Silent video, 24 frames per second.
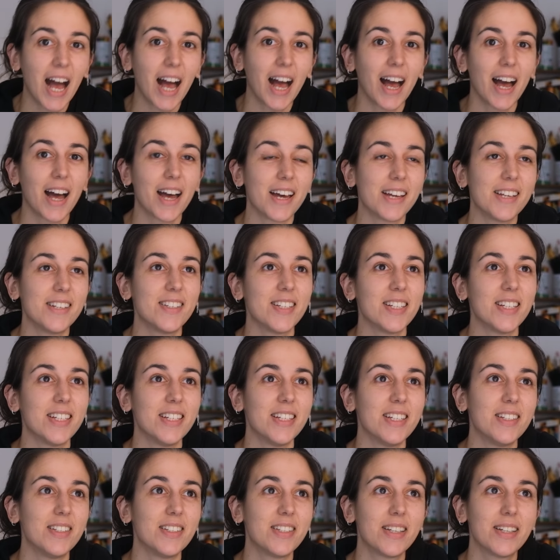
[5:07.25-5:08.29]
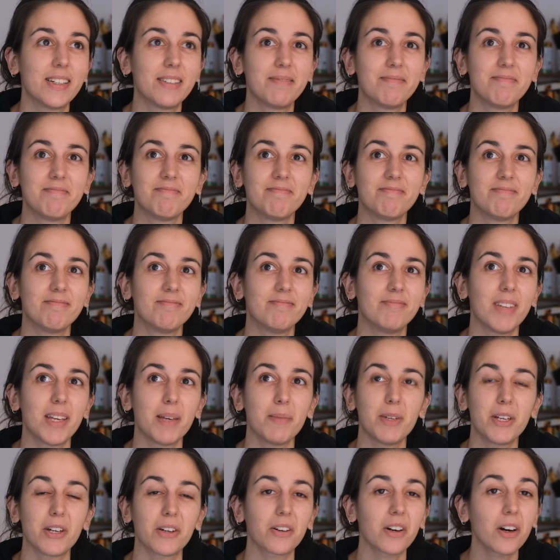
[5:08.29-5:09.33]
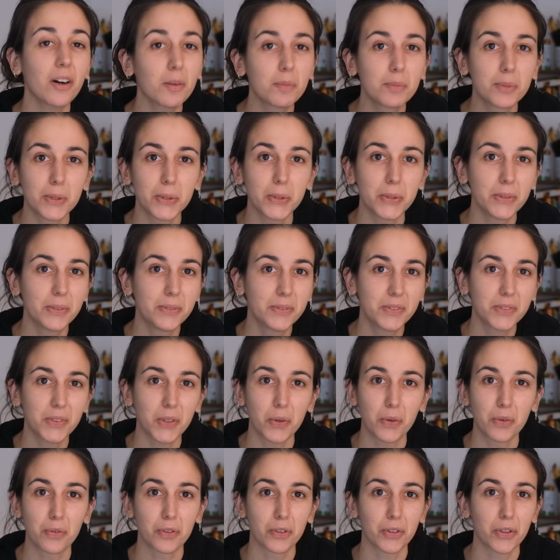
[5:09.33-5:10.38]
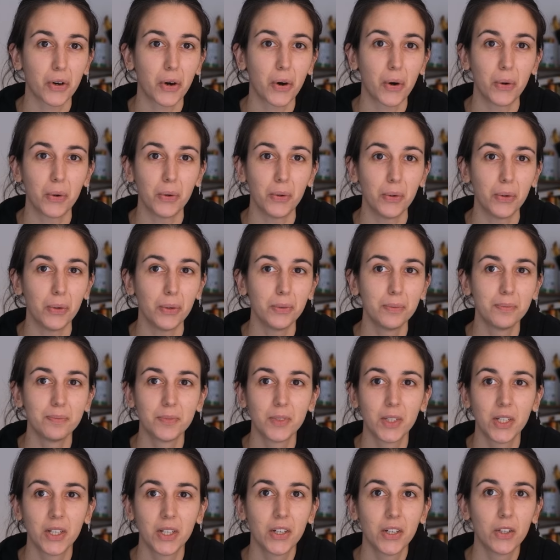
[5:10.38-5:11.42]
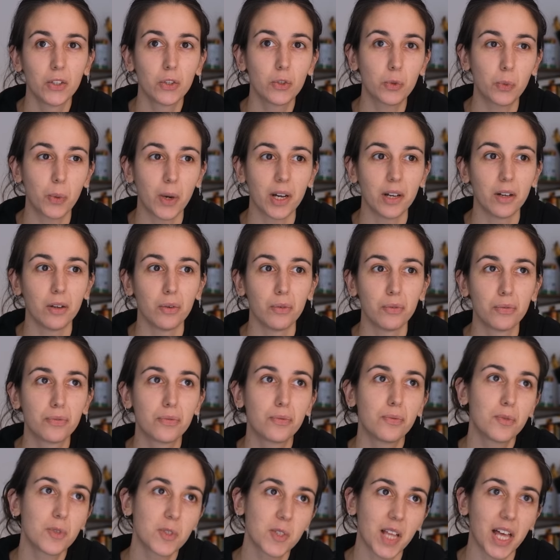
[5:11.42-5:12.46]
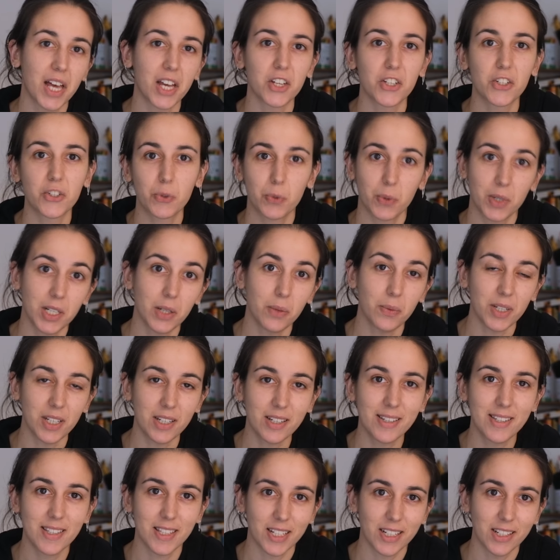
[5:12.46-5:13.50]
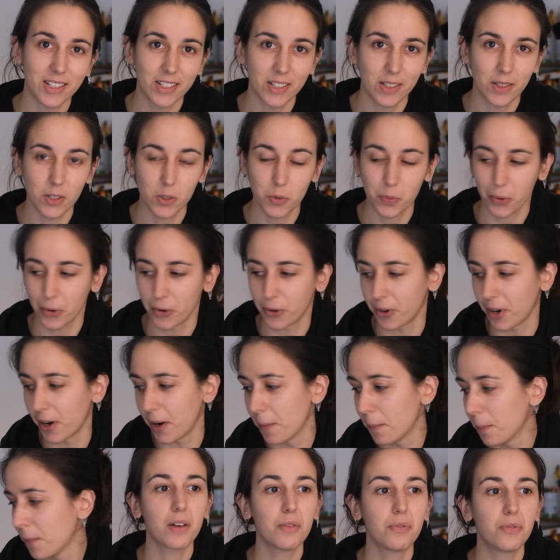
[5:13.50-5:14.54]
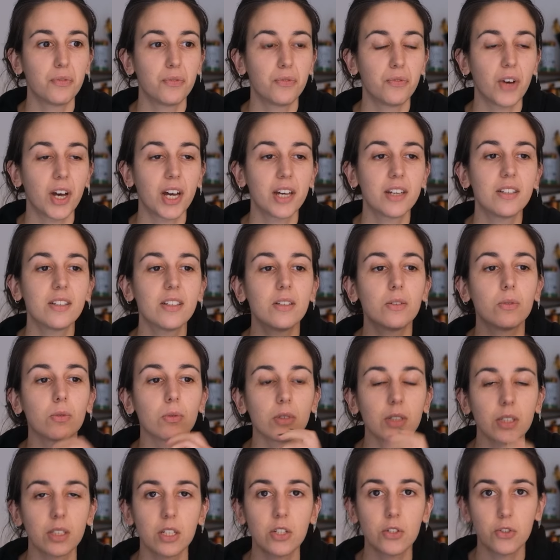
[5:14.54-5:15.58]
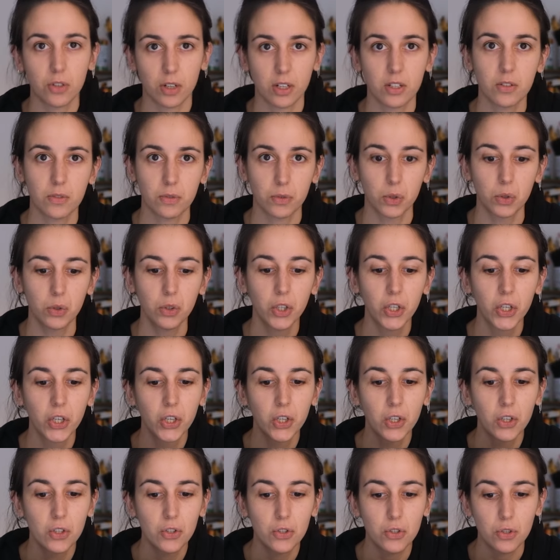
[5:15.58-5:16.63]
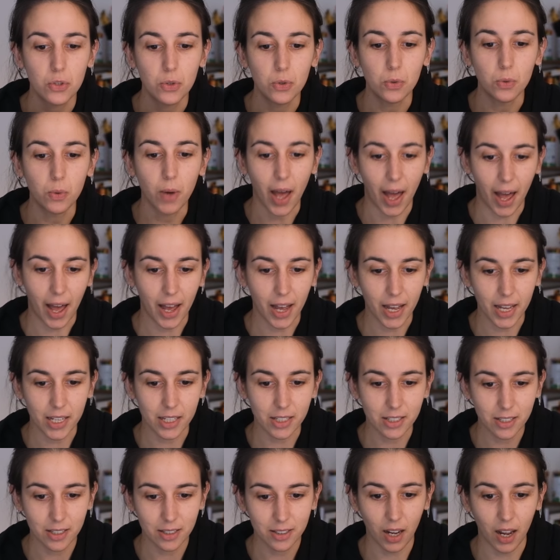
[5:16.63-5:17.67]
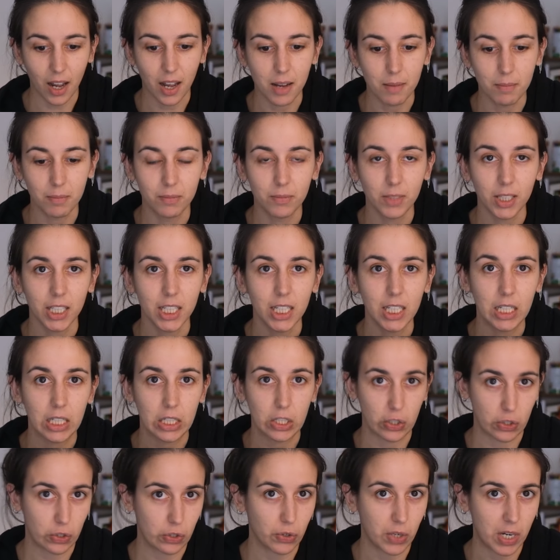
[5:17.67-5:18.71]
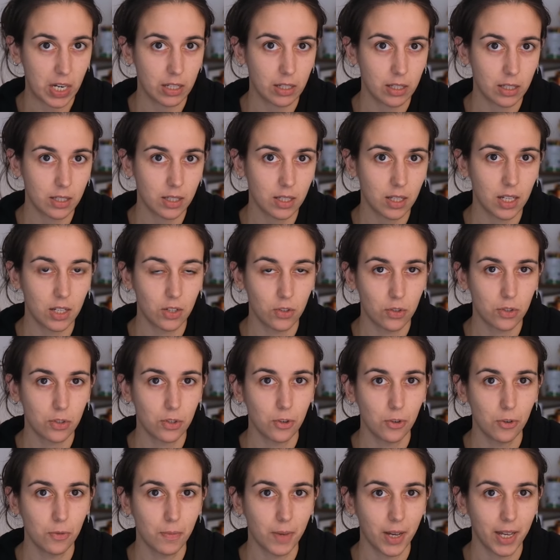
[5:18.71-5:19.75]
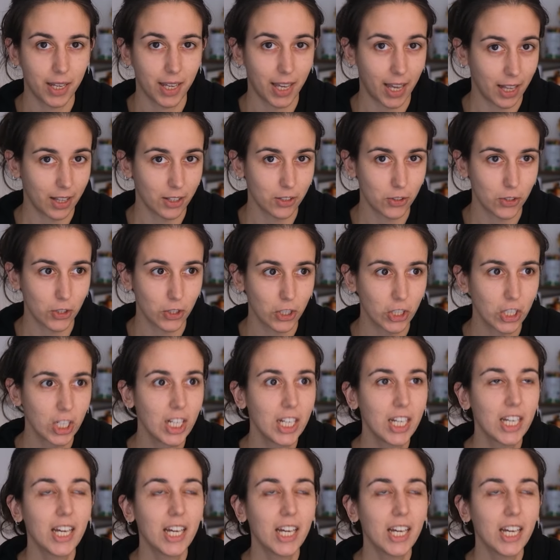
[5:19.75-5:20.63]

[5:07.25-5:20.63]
I did maybe a couple over the whole 12/20 weeks that I did this program. I find it really stressful to add timely constraints into my calendar.